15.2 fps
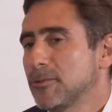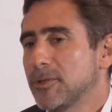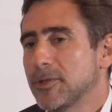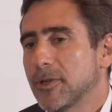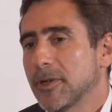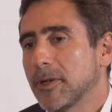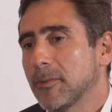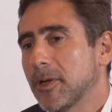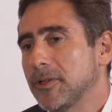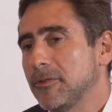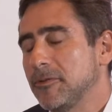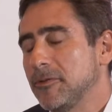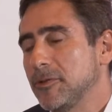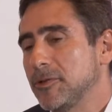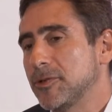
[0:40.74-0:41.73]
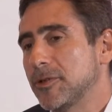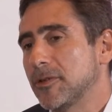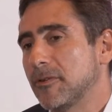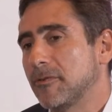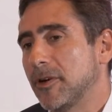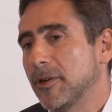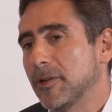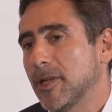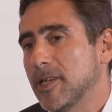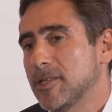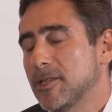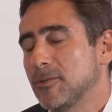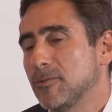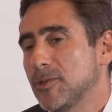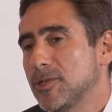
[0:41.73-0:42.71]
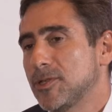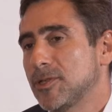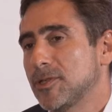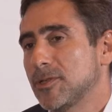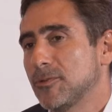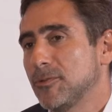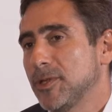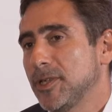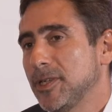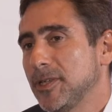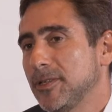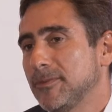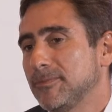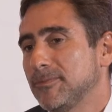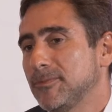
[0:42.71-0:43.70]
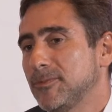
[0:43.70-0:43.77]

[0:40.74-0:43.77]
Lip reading: we're talking about the future of regulation, which we